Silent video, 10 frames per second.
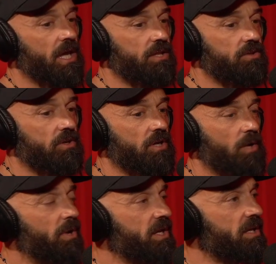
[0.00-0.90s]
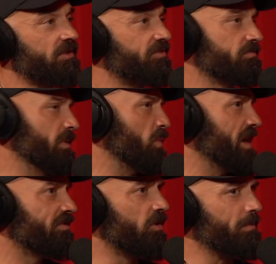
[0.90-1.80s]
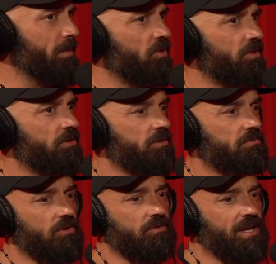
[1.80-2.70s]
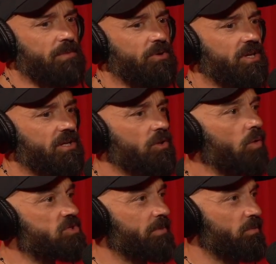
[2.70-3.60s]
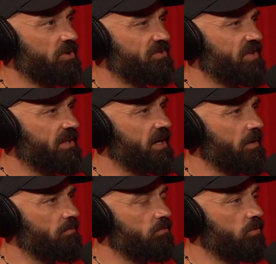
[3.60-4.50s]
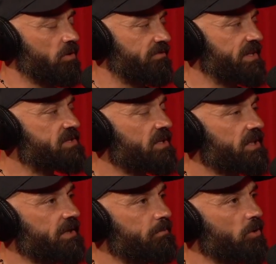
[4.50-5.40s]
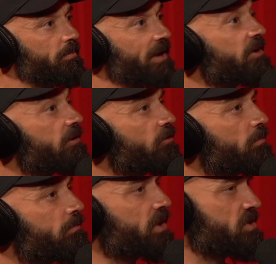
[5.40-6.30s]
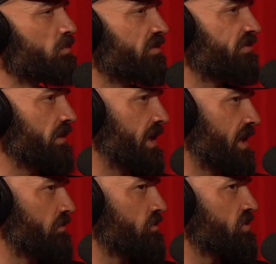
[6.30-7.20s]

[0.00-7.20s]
And I went. If my wife or my mother or anybody close to me would have said that, I would have instantly put a barrier up, because I would have felt like I